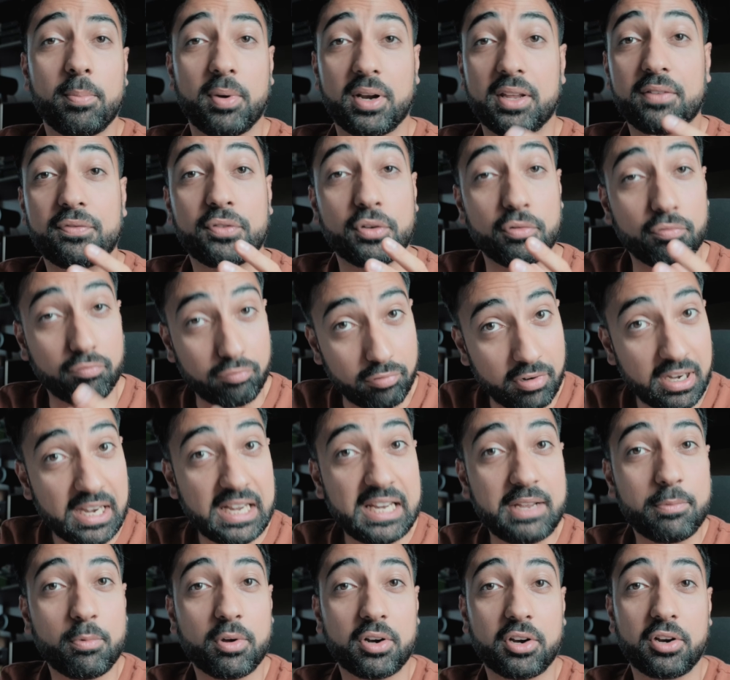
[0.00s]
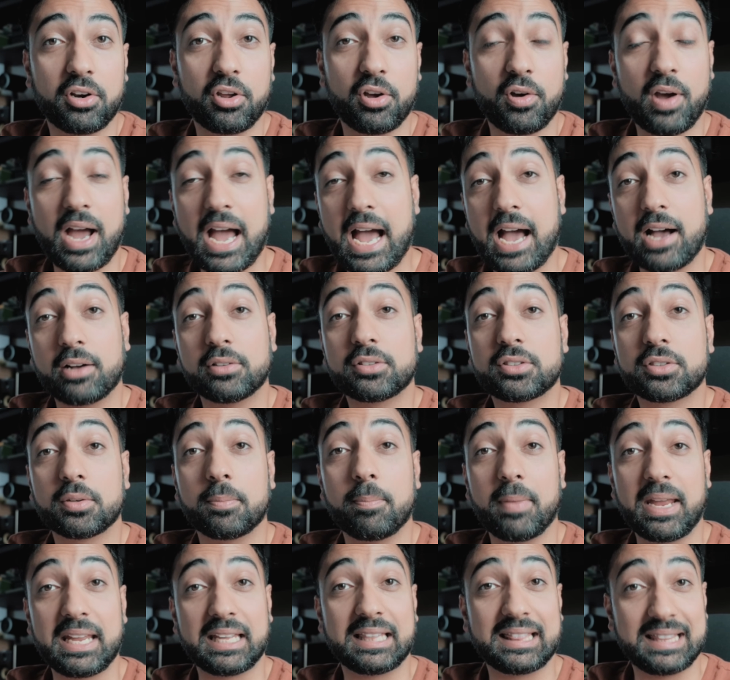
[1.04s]
But if you really want to know how to
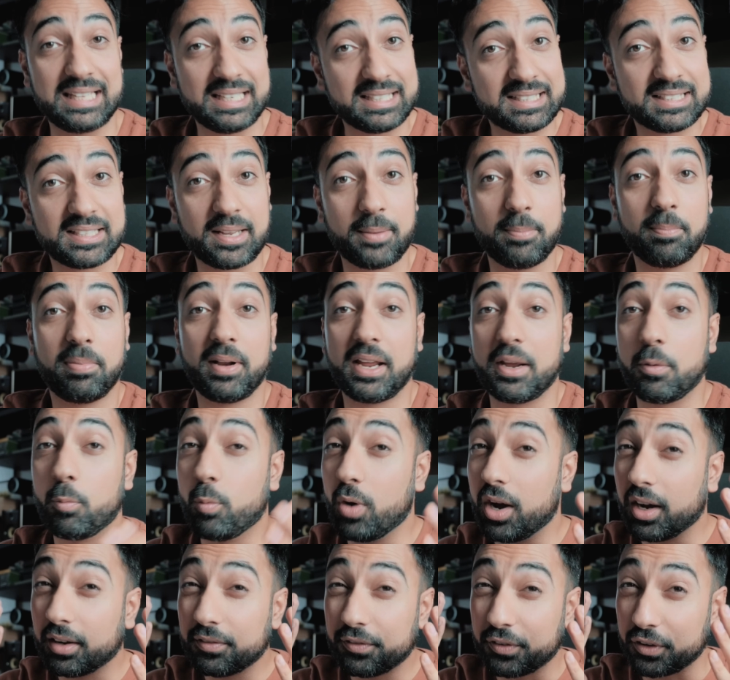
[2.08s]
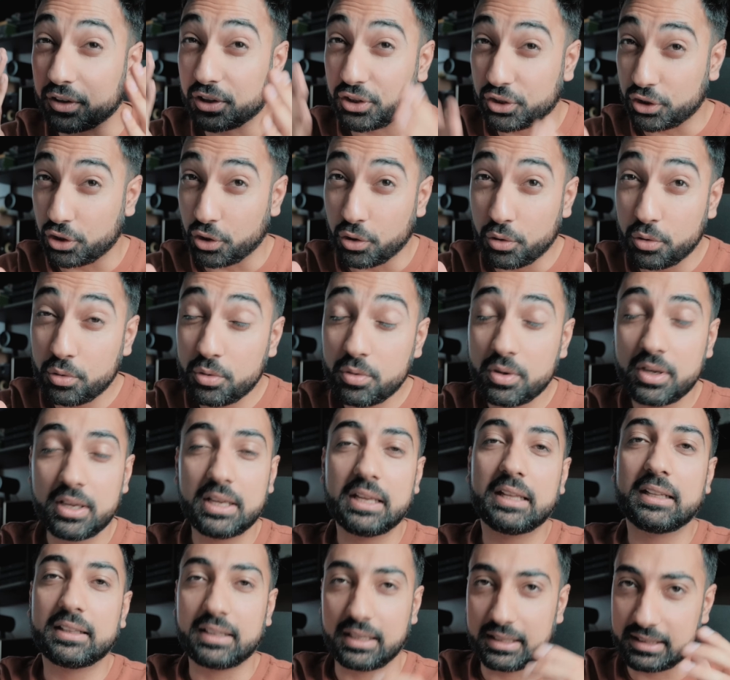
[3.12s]
make this template work for you,
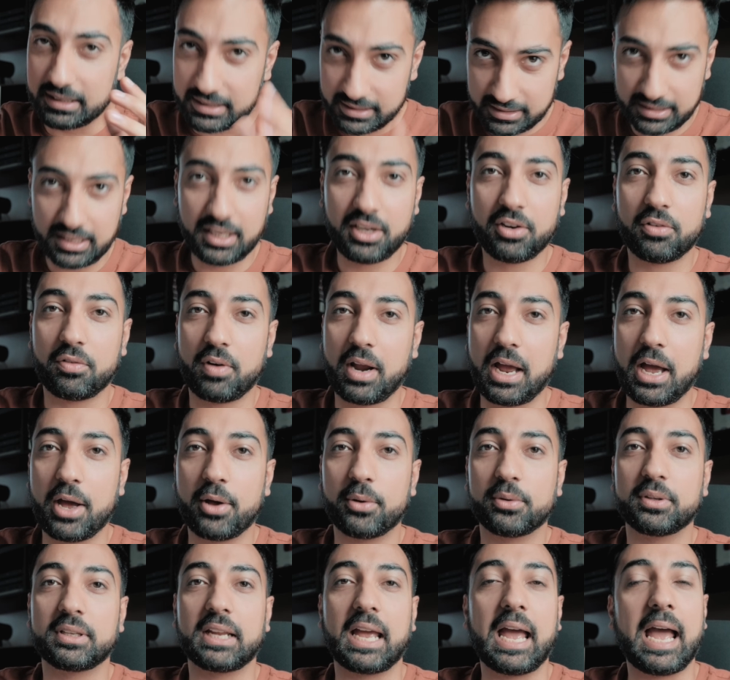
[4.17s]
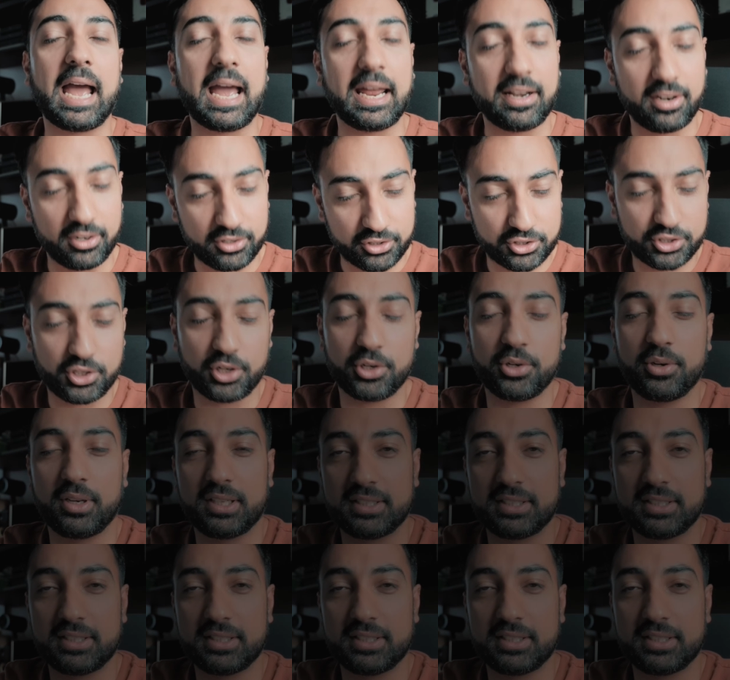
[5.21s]
then stick around and I'll show you